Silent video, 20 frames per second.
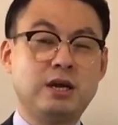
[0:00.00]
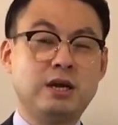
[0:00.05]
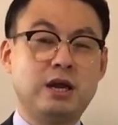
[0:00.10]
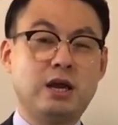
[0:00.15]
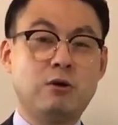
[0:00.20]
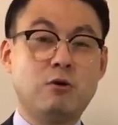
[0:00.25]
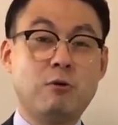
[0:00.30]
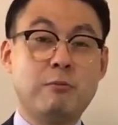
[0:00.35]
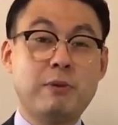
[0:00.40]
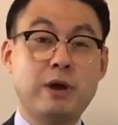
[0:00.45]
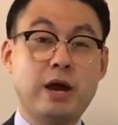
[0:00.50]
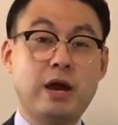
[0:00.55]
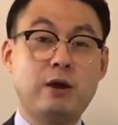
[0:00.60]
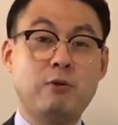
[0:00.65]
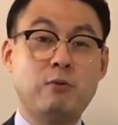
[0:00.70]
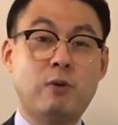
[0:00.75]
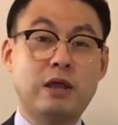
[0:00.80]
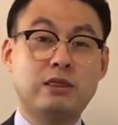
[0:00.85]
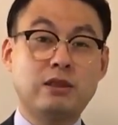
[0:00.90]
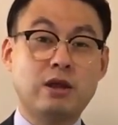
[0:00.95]
and obey
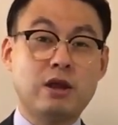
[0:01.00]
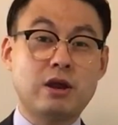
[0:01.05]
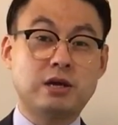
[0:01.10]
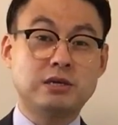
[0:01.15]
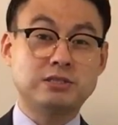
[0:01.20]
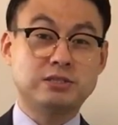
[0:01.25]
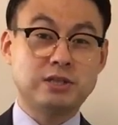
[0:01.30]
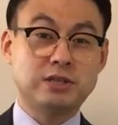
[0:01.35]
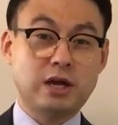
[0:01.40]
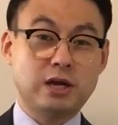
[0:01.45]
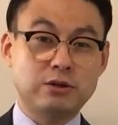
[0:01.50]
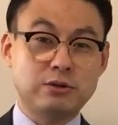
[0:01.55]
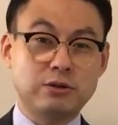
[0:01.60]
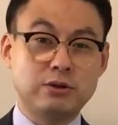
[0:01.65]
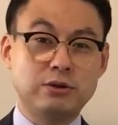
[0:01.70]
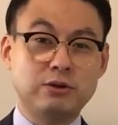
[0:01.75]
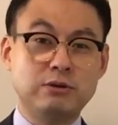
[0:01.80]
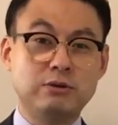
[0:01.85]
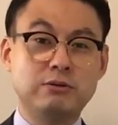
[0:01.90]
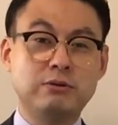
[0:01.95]
what they are saying to
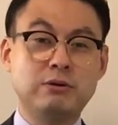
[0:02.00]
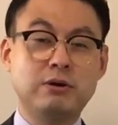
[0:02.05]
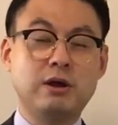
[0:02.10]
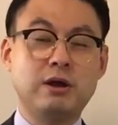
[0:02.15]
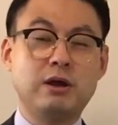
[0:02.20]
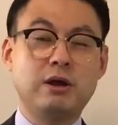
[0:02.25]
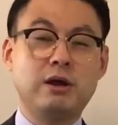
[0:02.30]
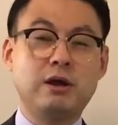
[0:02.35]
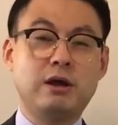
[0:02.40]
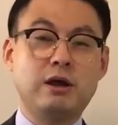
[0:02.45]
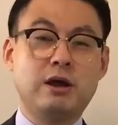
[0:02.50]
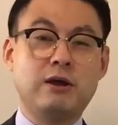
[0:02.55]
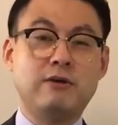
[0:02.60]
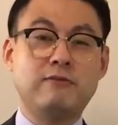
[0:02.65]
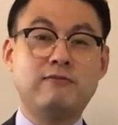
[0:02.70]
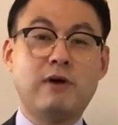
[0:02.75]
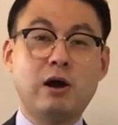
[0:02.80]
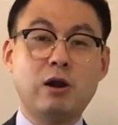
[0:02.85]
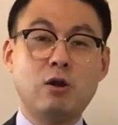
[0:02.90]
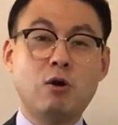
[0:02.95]
you and
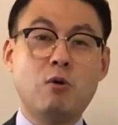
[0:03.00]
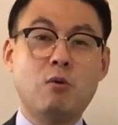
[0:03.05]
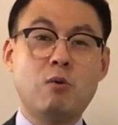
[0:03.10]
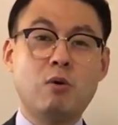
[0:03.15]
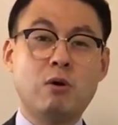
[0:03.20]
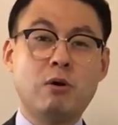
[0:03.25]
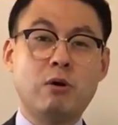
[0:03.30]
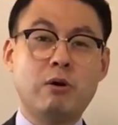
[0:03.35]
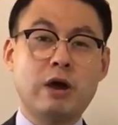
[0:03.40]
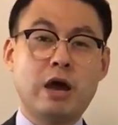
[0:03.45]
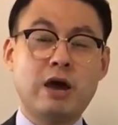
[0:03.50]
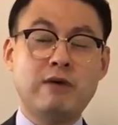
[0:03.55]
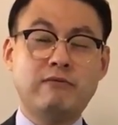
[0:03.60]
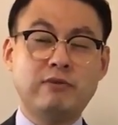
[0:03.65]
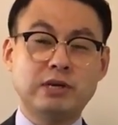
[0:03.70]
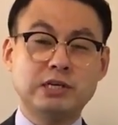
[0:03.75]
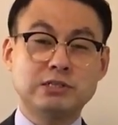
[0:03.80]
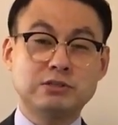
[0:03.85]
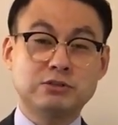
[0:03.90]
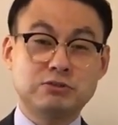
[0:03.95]
follow
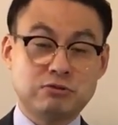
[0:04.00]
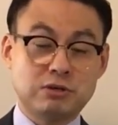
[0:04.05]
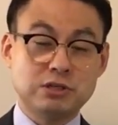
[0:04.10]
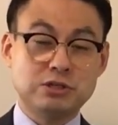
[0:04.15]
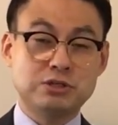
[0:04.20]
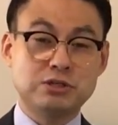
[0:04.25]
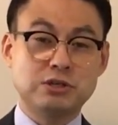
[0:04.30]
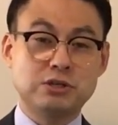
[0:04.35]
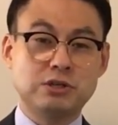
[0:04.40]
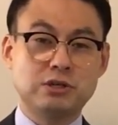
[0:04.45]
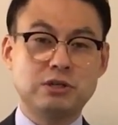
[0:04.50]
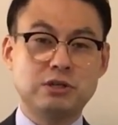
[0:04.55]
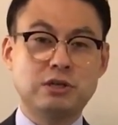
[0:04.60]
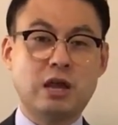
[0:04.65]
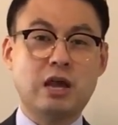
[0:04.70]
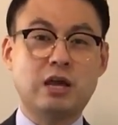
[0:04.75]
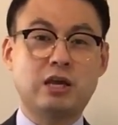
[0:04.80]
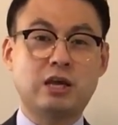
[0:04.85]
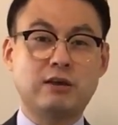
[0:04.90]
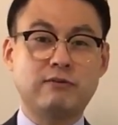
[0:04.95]
every instruction
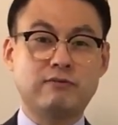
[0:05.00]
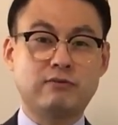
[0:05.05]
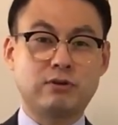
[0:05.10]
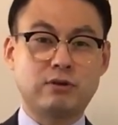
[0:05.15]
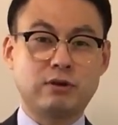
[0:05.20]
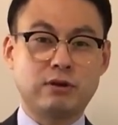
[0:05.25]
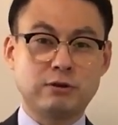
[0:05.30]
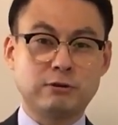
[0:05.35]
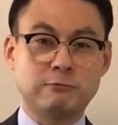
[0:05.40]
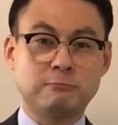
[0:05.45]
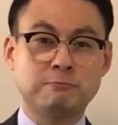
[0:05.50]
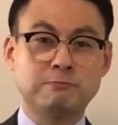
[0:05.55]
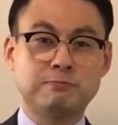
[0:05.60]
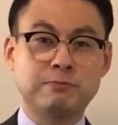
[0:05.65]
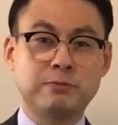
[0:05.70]
they give to you.